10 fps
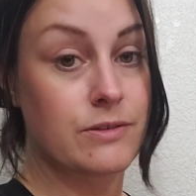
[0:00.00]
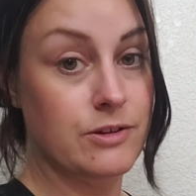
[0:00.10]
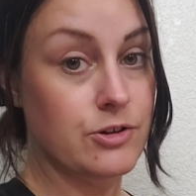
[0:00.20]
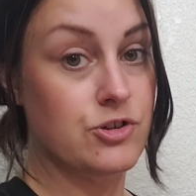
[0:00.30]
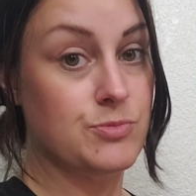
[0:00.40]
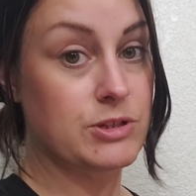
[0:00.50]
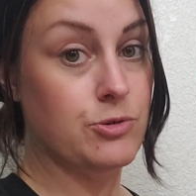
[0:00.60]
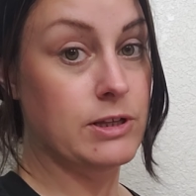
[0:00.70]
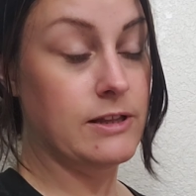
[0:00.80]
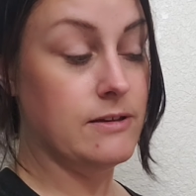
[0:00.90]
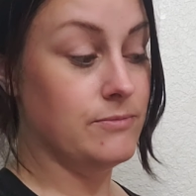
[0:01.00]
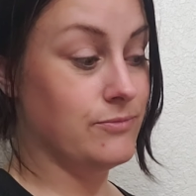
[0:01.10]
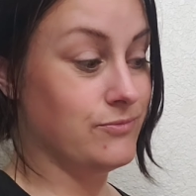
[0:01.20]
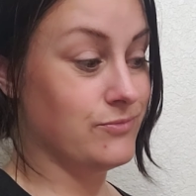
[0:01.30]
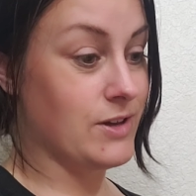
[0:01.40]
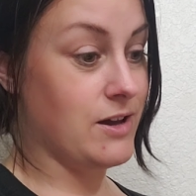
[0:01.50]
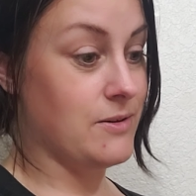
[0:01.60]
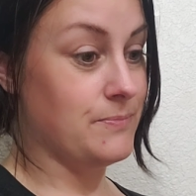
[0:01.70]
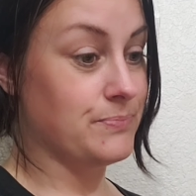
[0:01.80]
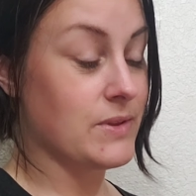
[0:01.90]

There goes my toilet. Um,